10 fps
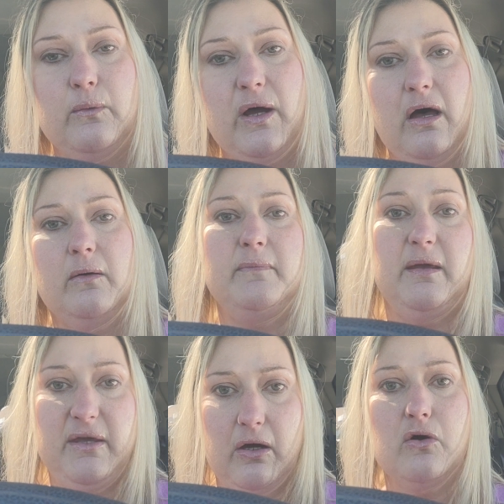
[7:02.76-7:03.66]
well,
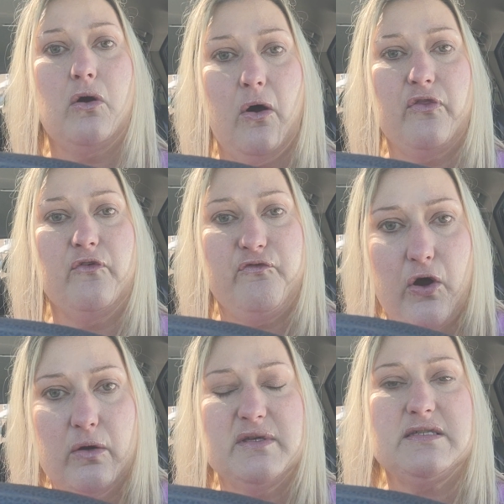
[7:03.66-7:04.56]
maybe I'll call the
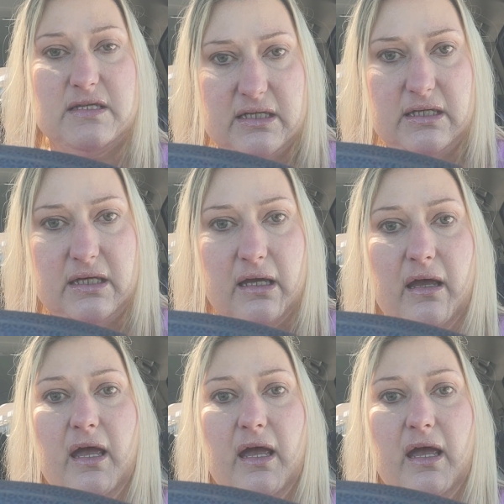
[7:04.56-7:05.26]
pharmacy